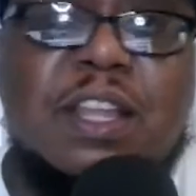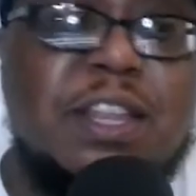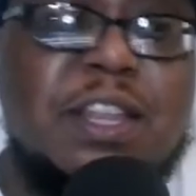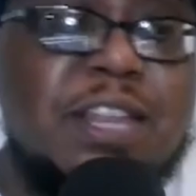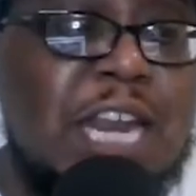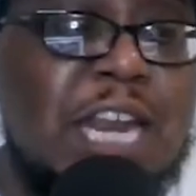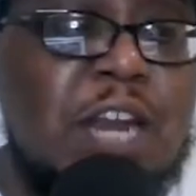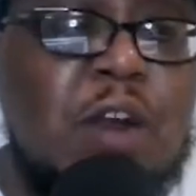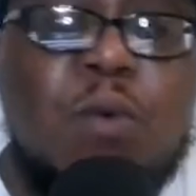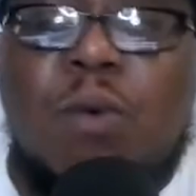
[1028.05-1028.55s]

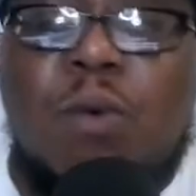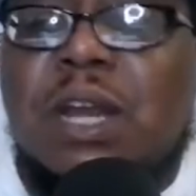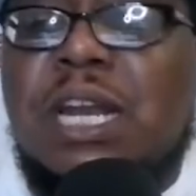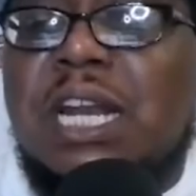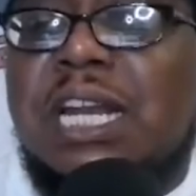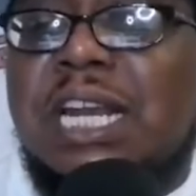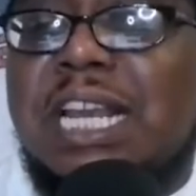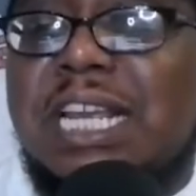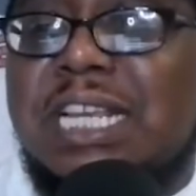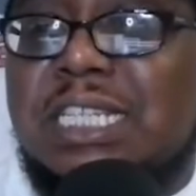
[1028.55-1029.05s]
They don't want
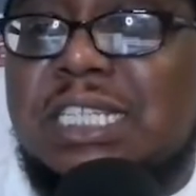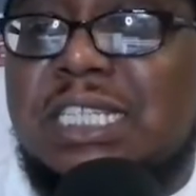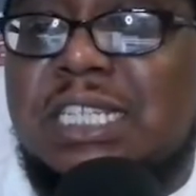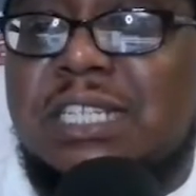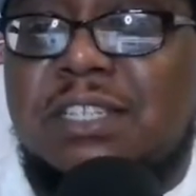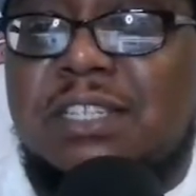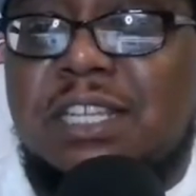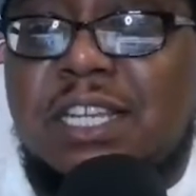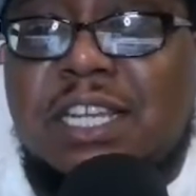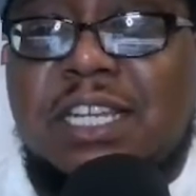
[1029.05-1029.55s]
to listen.
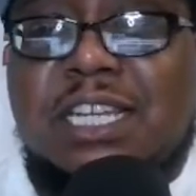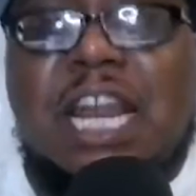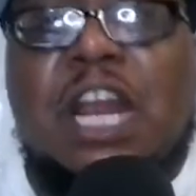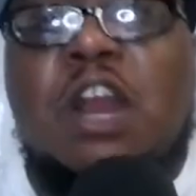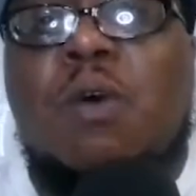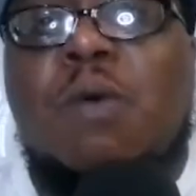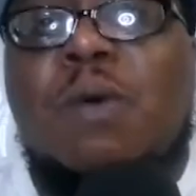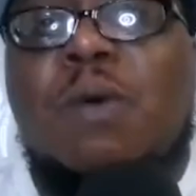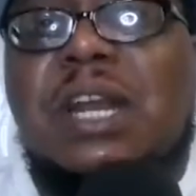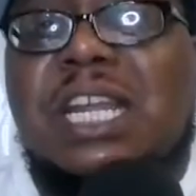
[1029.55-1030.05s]
They
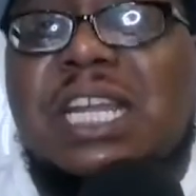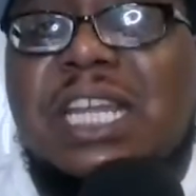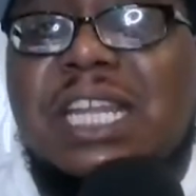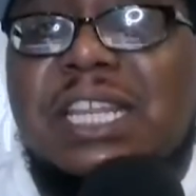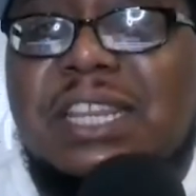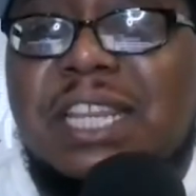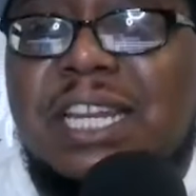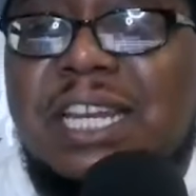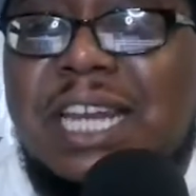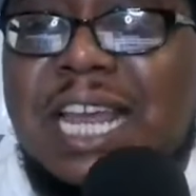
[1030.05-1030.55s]
don't want to get
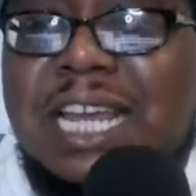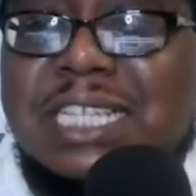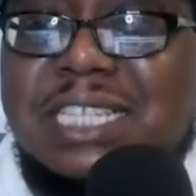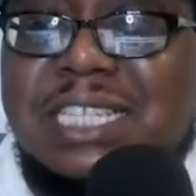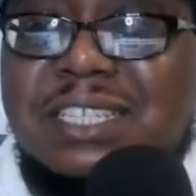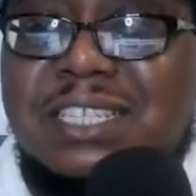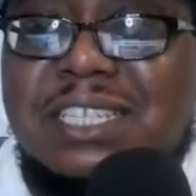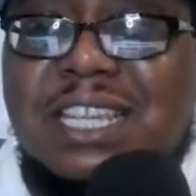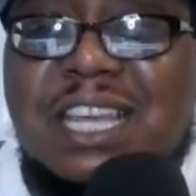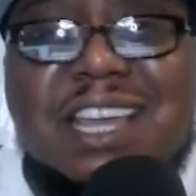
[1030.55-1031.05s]
the
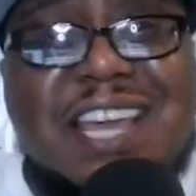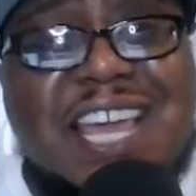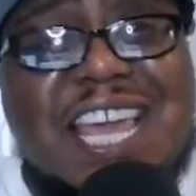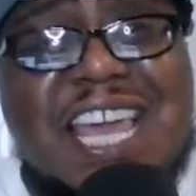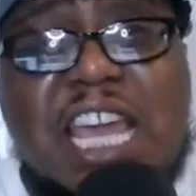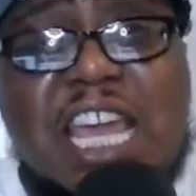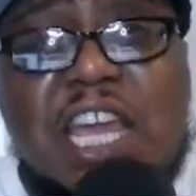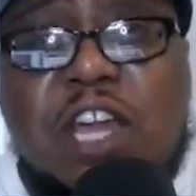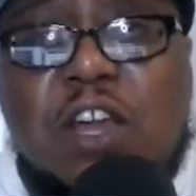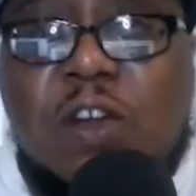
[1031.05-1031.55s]
lessons.
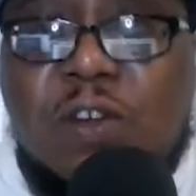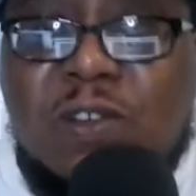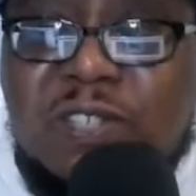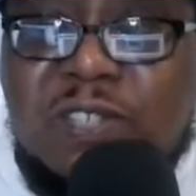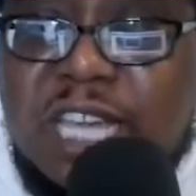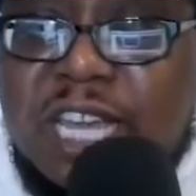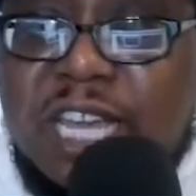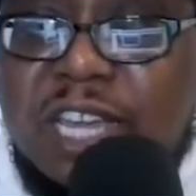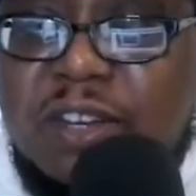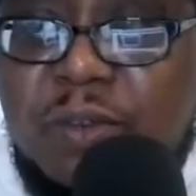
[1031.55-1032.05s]
Egos
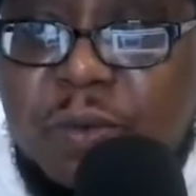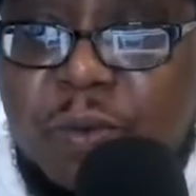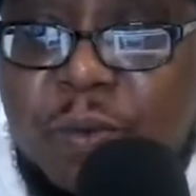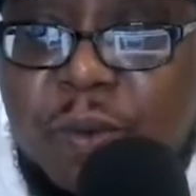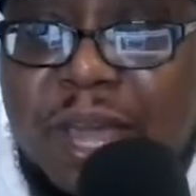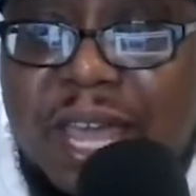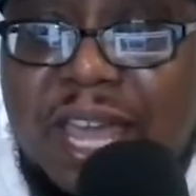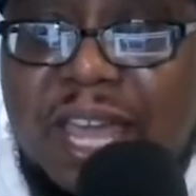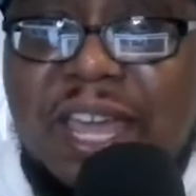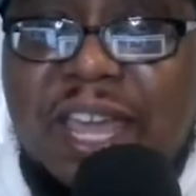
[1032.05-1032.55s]
get in the
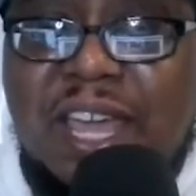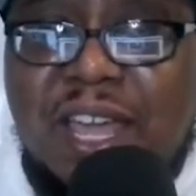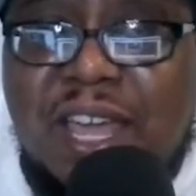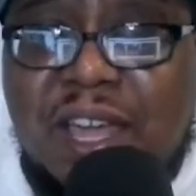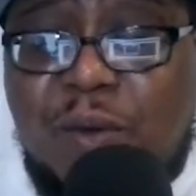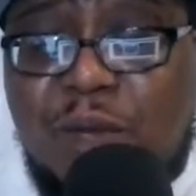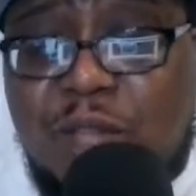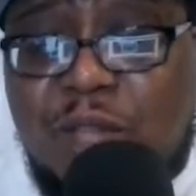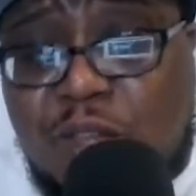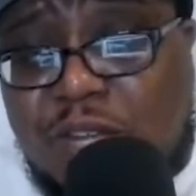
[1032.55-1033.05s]
way.
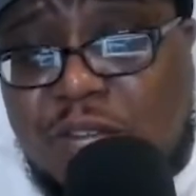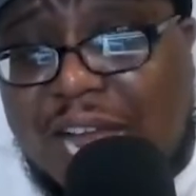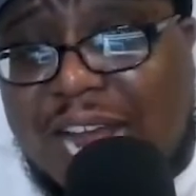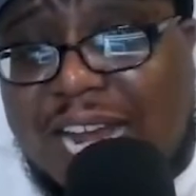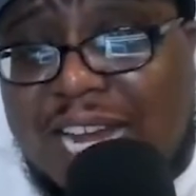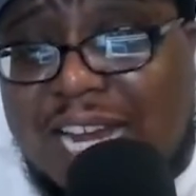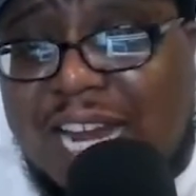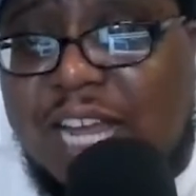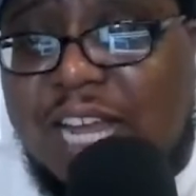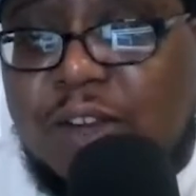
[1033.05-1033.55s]
When you got
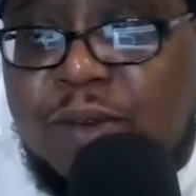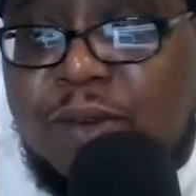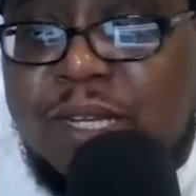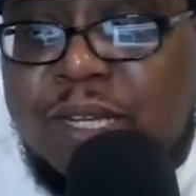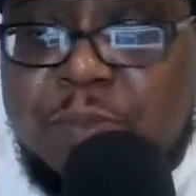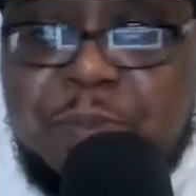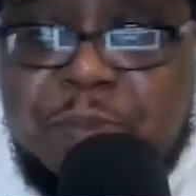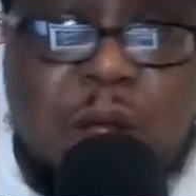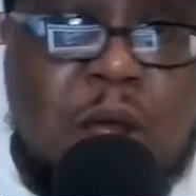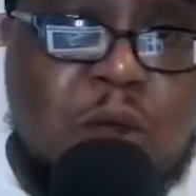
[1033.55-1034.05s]
to let
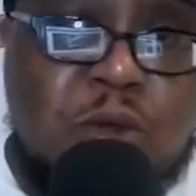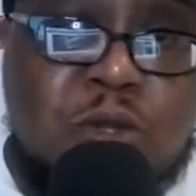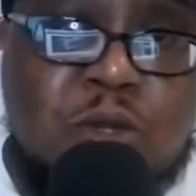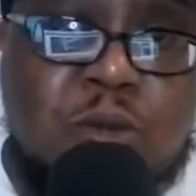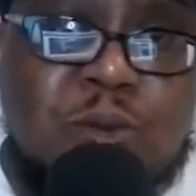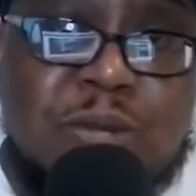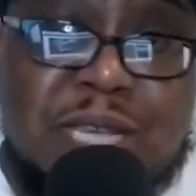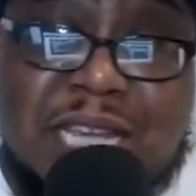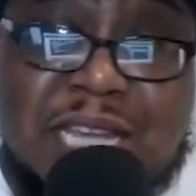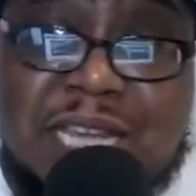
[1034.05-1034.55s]
Chris Paul do
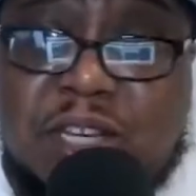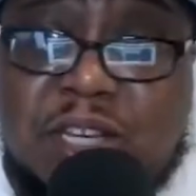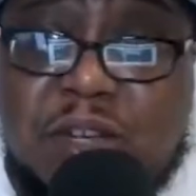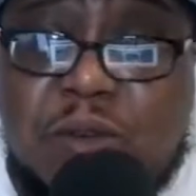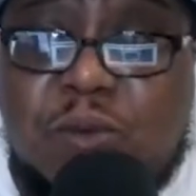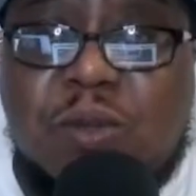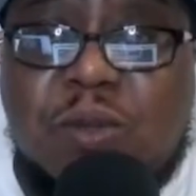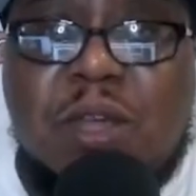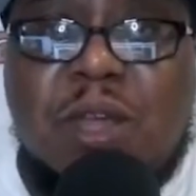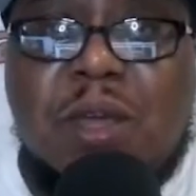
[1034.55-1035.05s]
what he
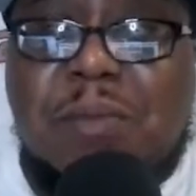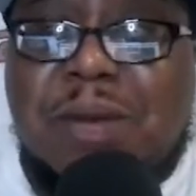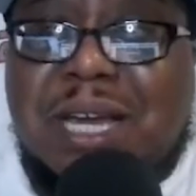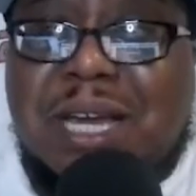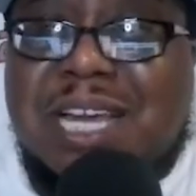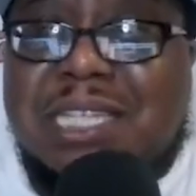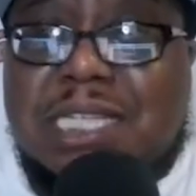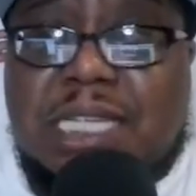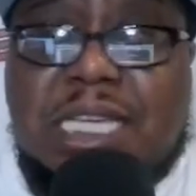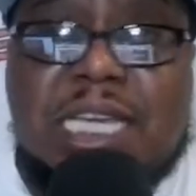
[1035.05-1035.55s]
do
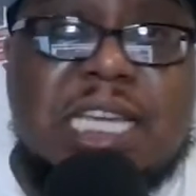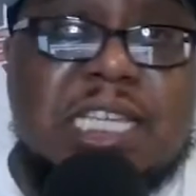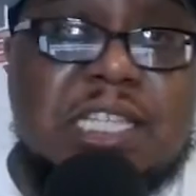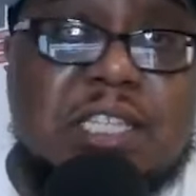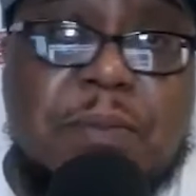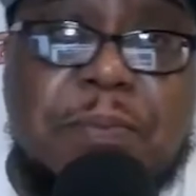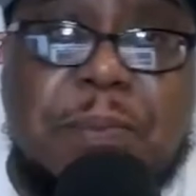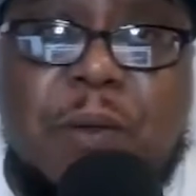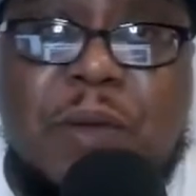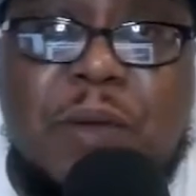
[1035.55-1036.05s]
because he is
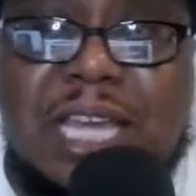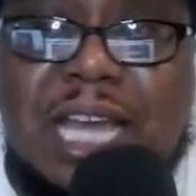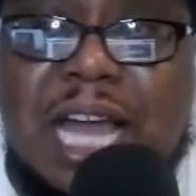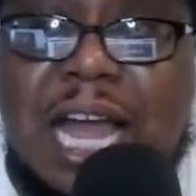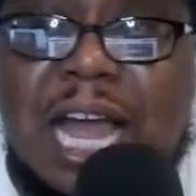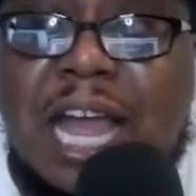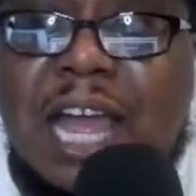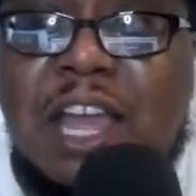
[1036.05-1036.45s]
the point guard.